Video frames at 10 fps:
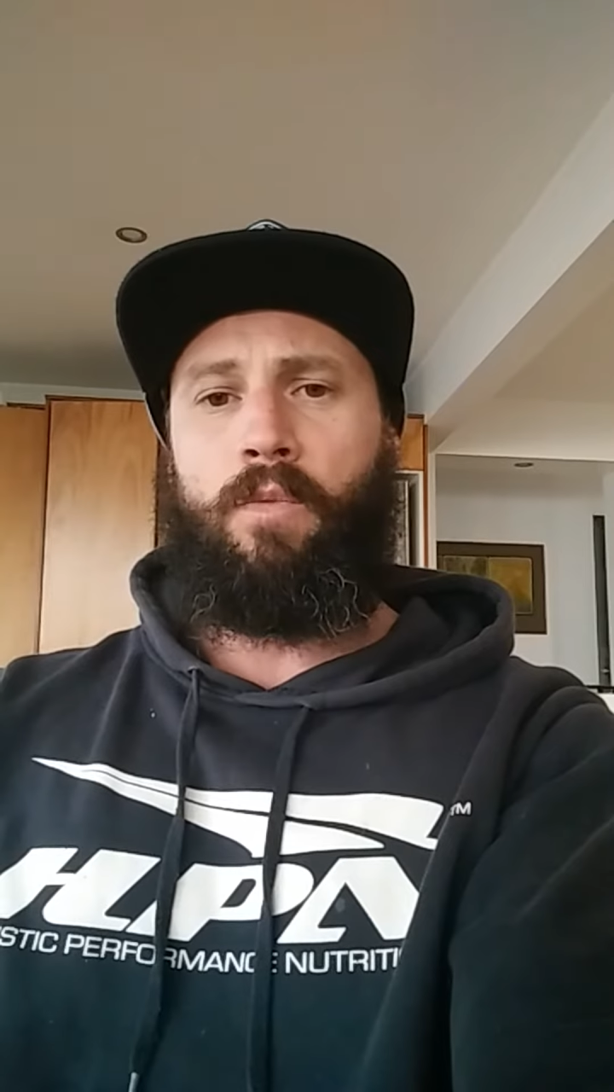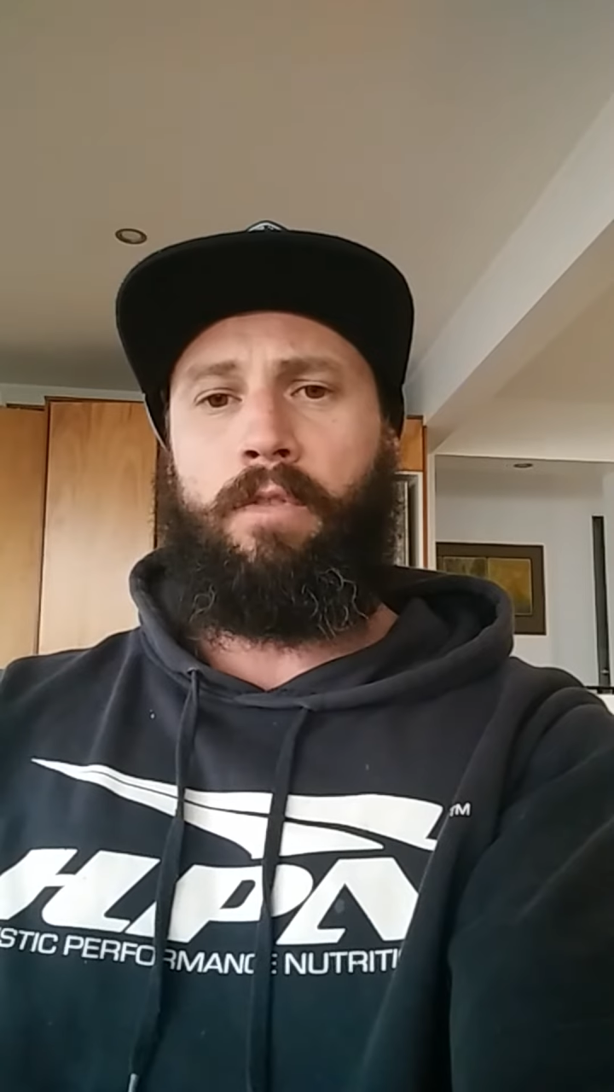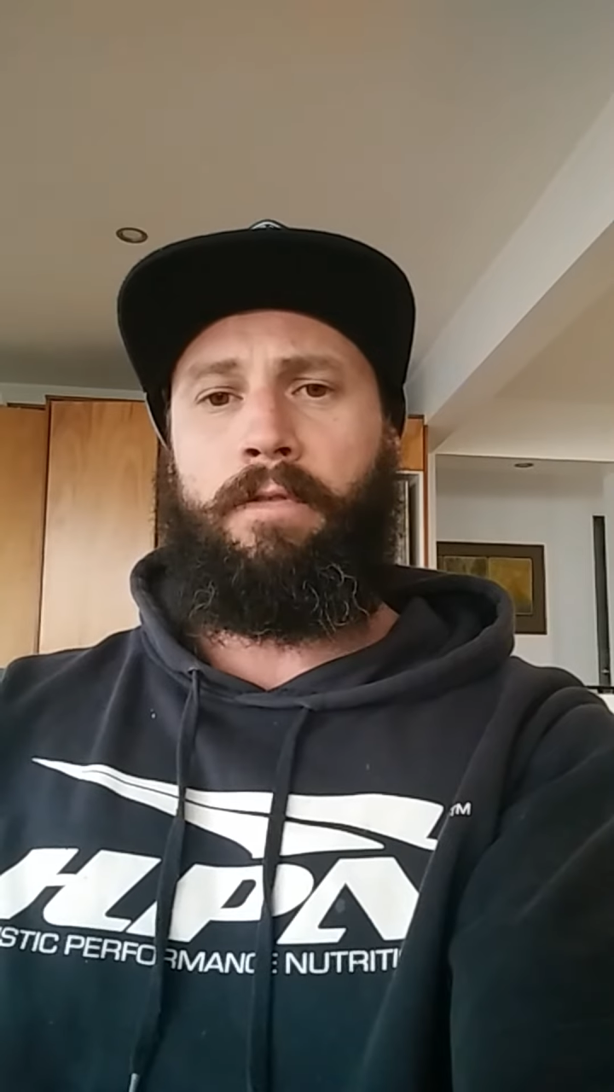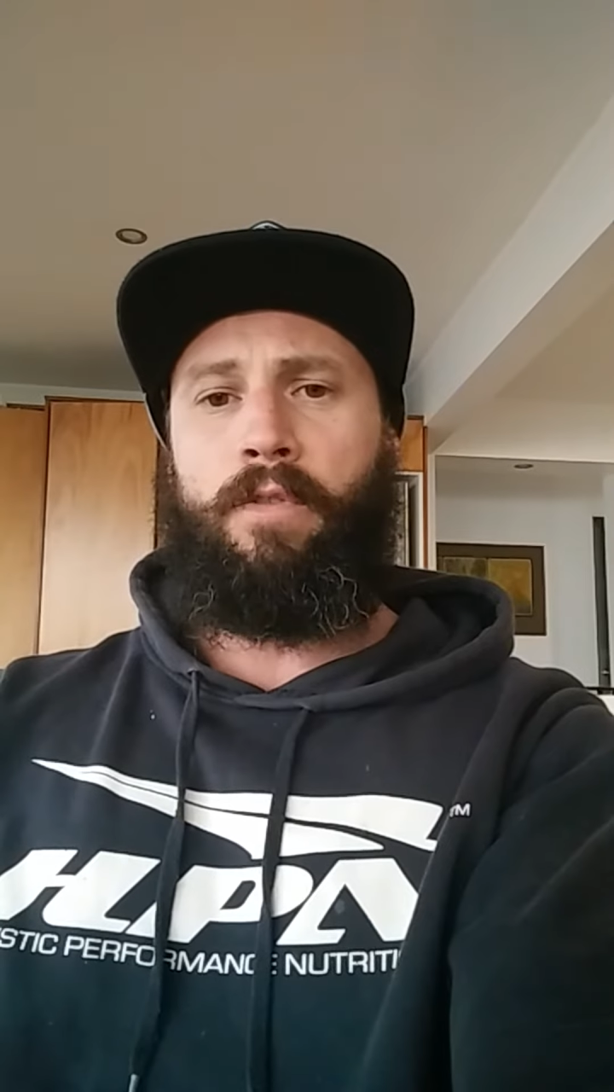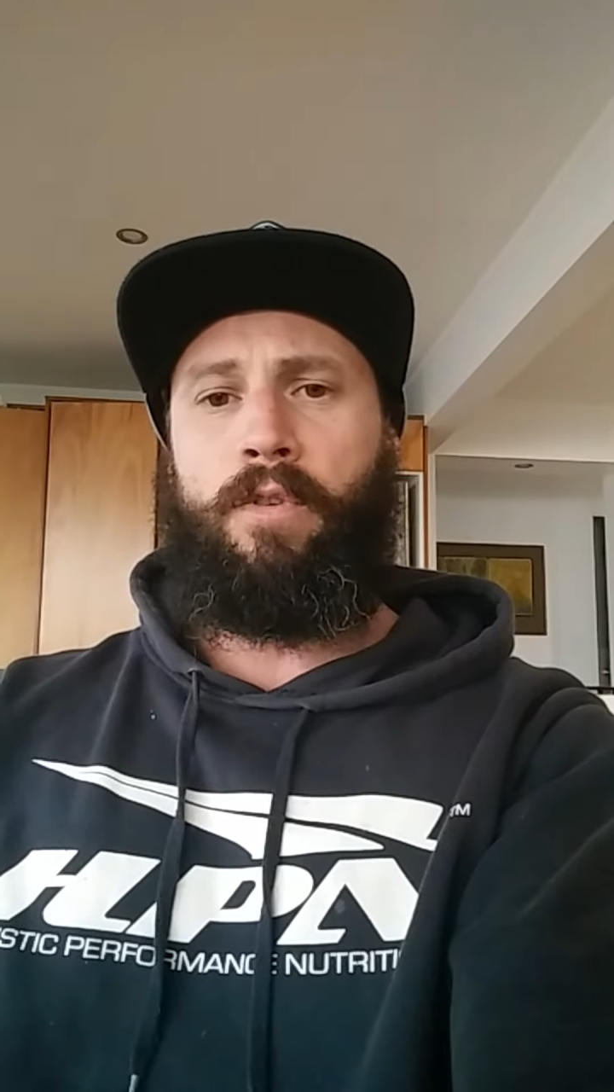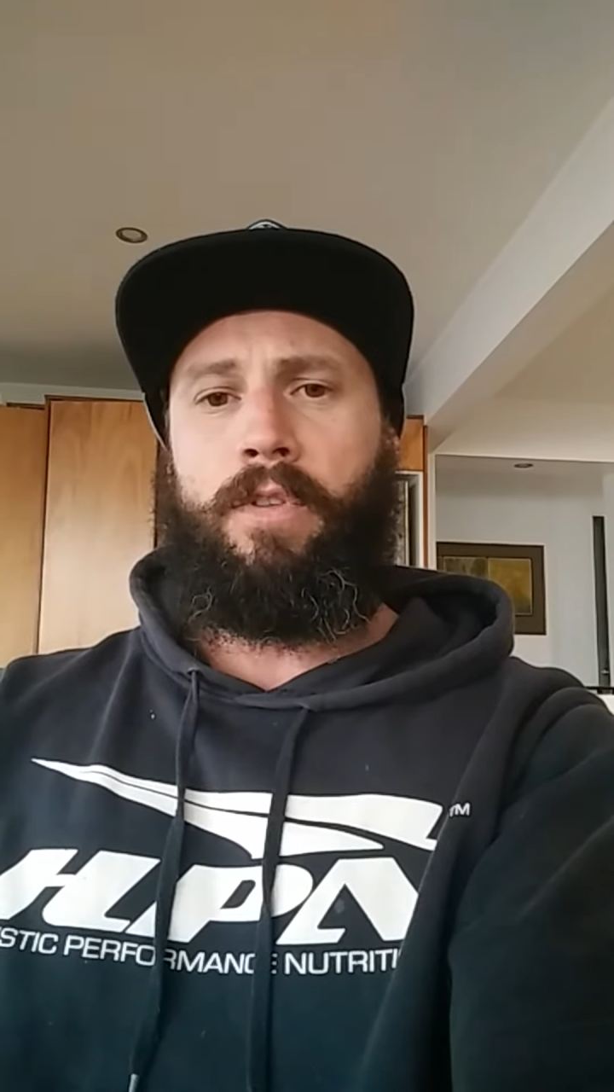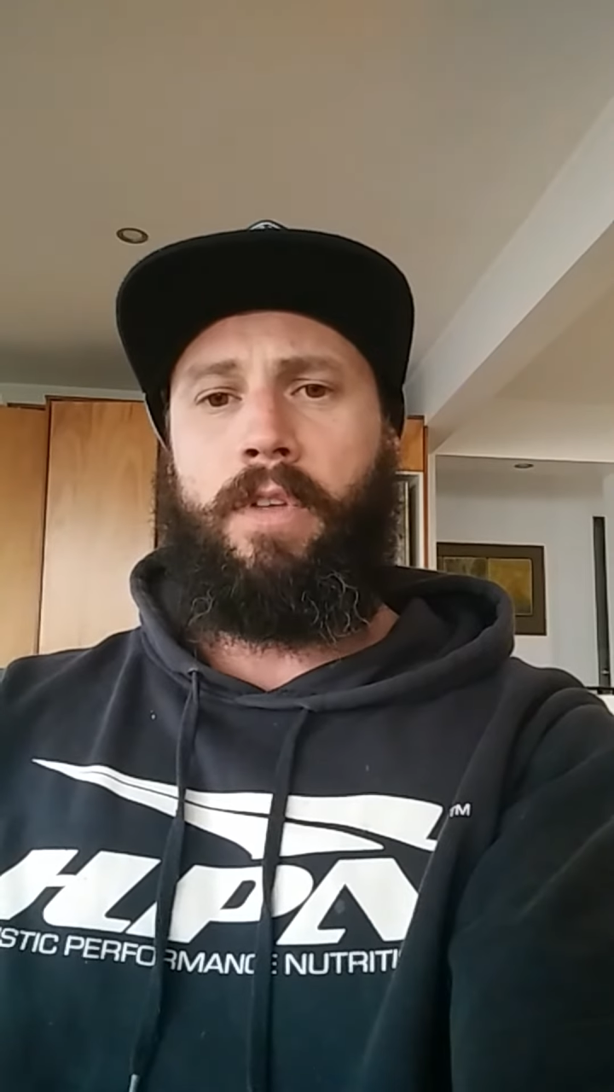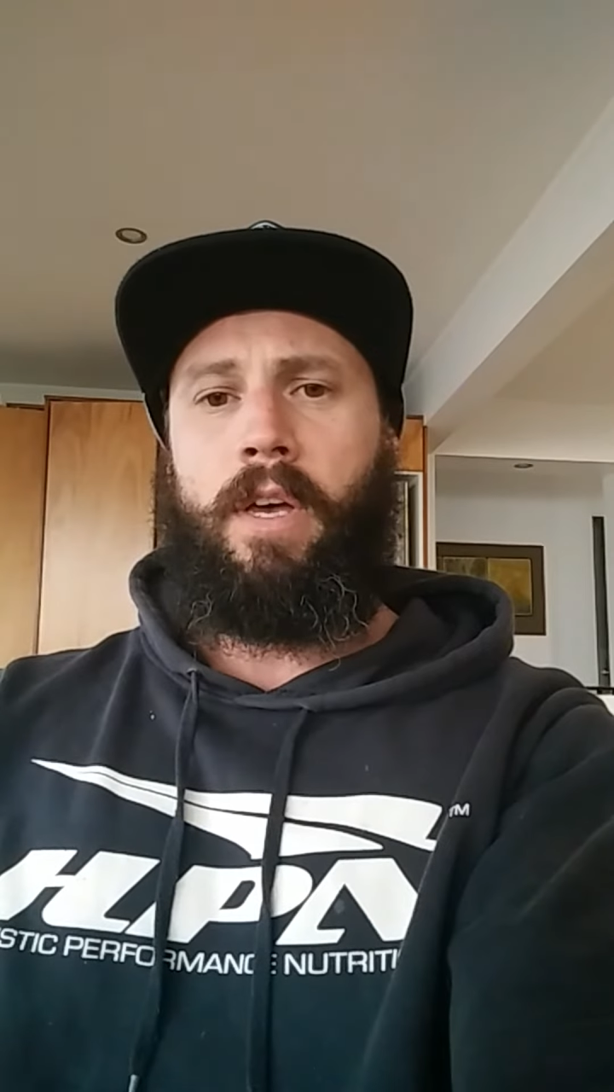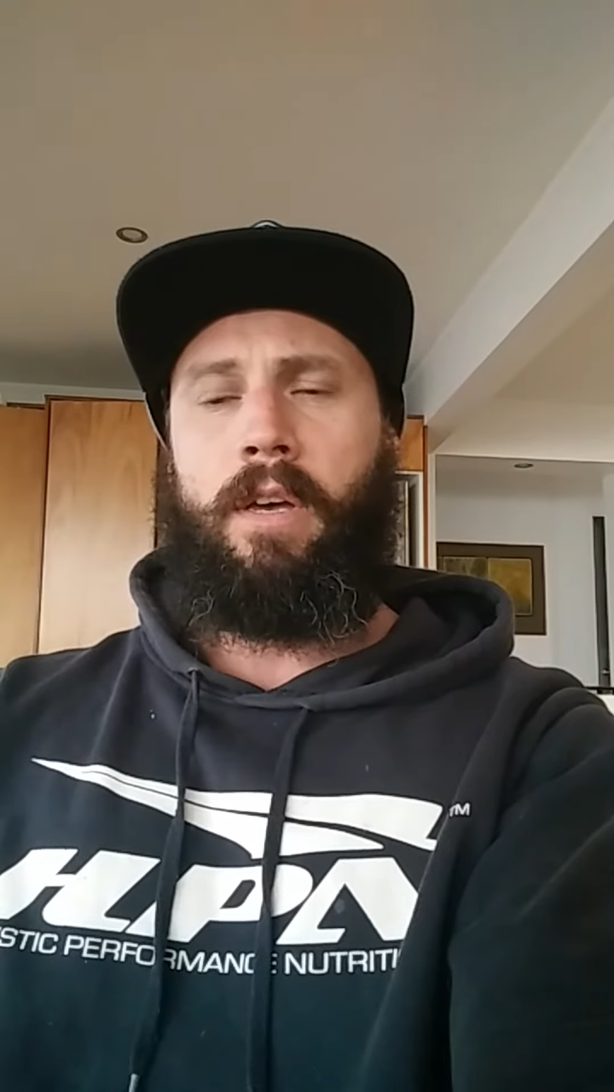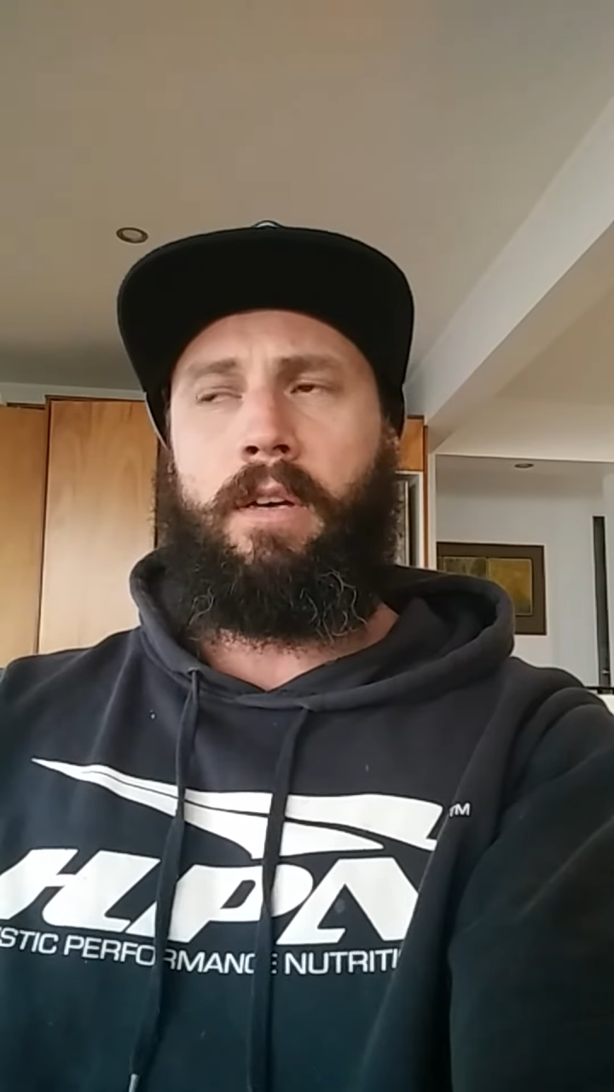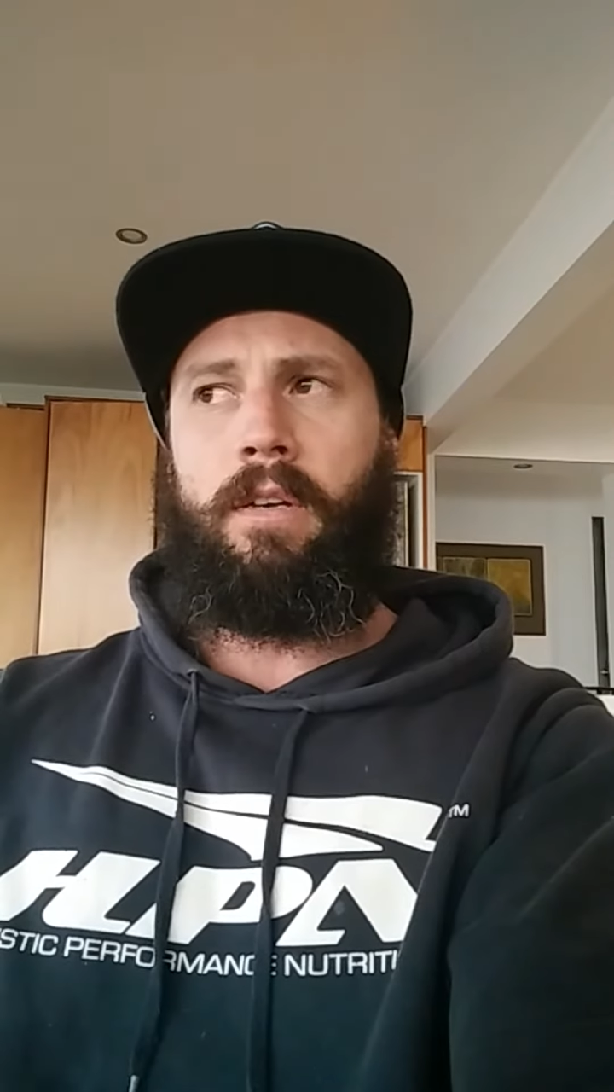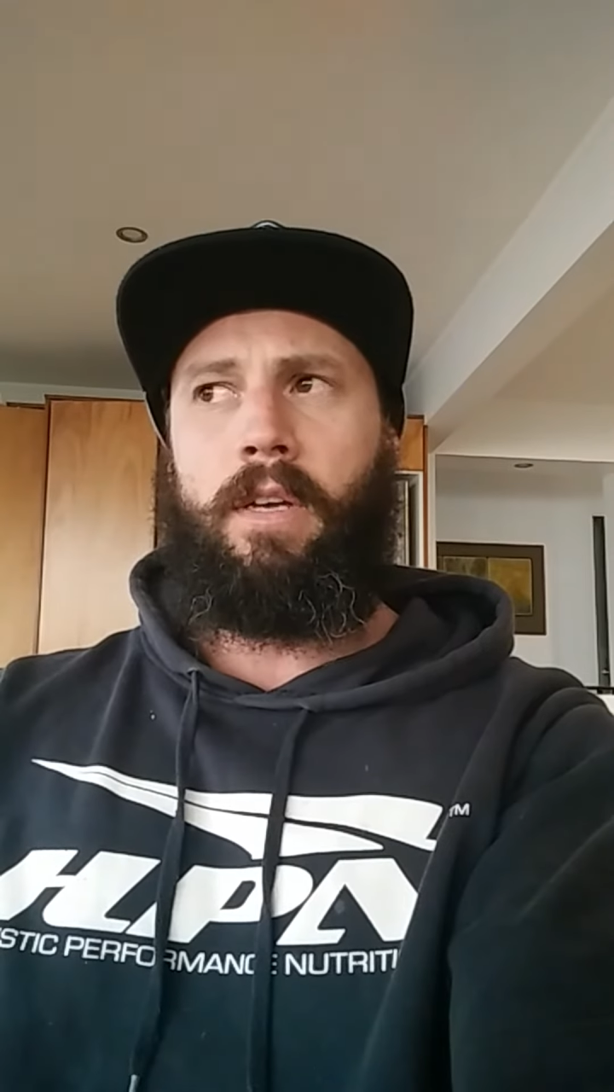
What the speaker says: will further